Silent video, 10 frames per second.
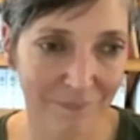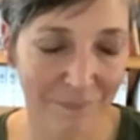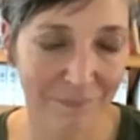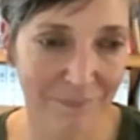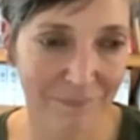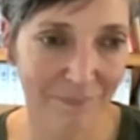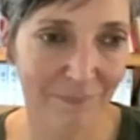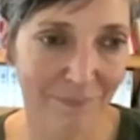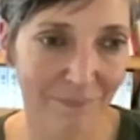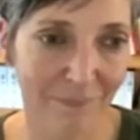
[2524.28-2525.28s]

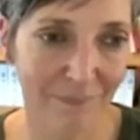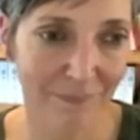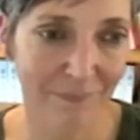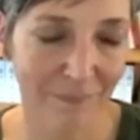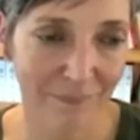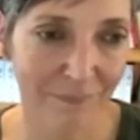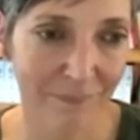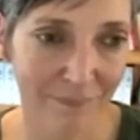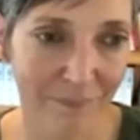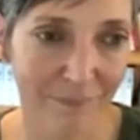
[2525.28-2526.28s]

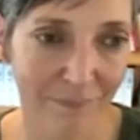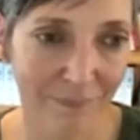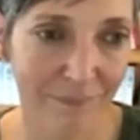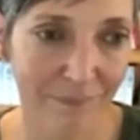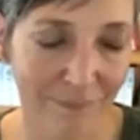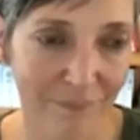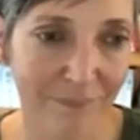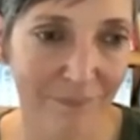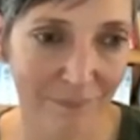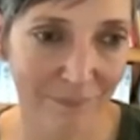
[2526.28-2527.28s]

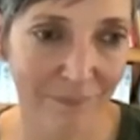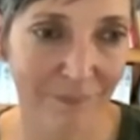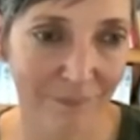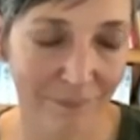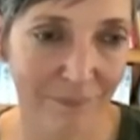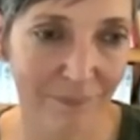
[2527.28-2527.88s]
The person shown says nothing.